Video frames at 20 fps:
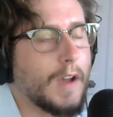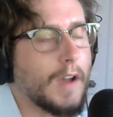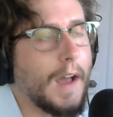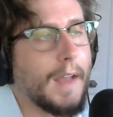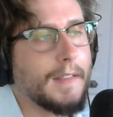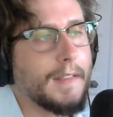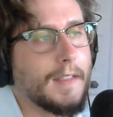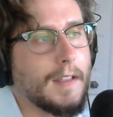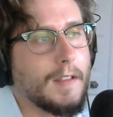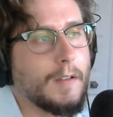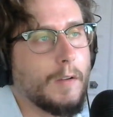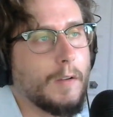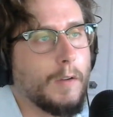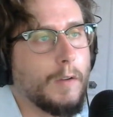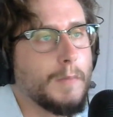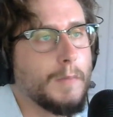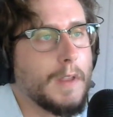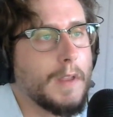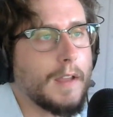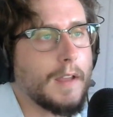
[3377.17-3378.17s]
So it
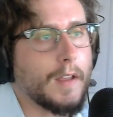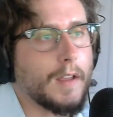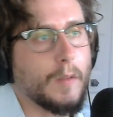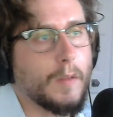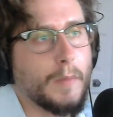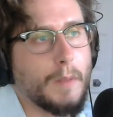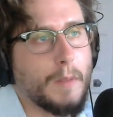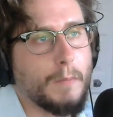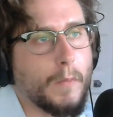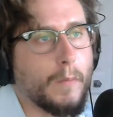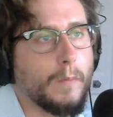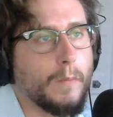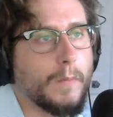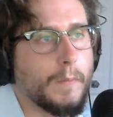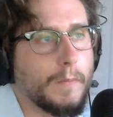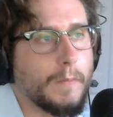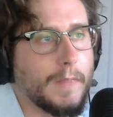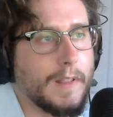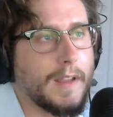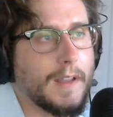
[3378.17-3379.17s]
would be like a little bit
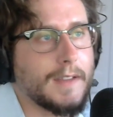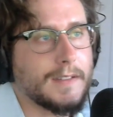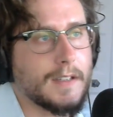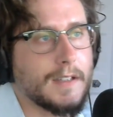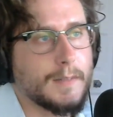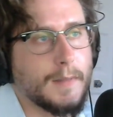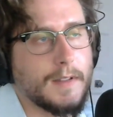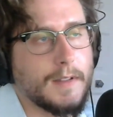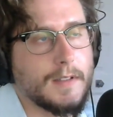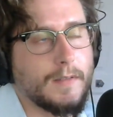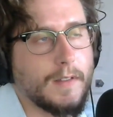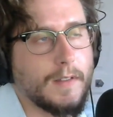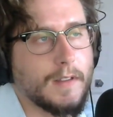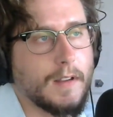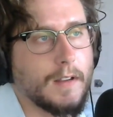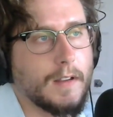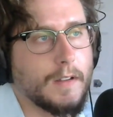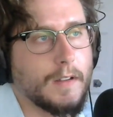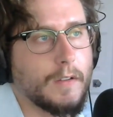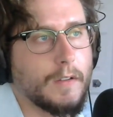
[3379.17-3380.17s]
less expensive, I
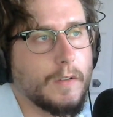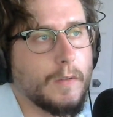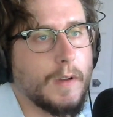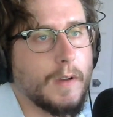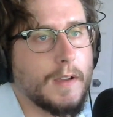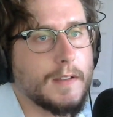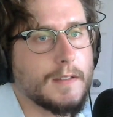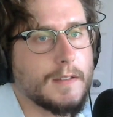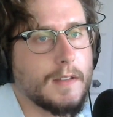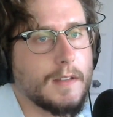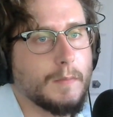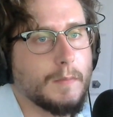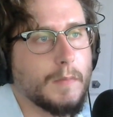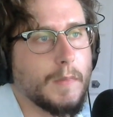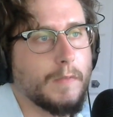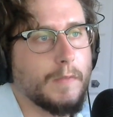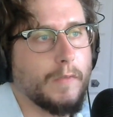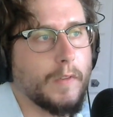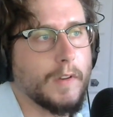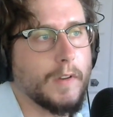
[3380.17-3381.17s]
think, in the US, like
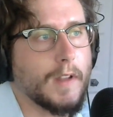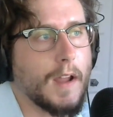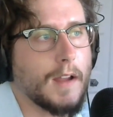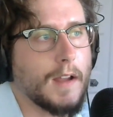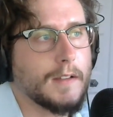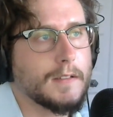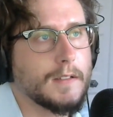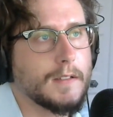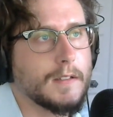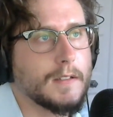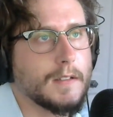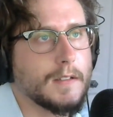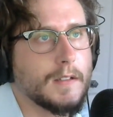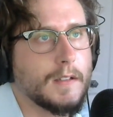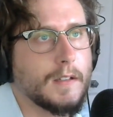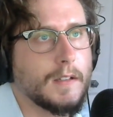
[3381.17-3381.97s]
before taxes.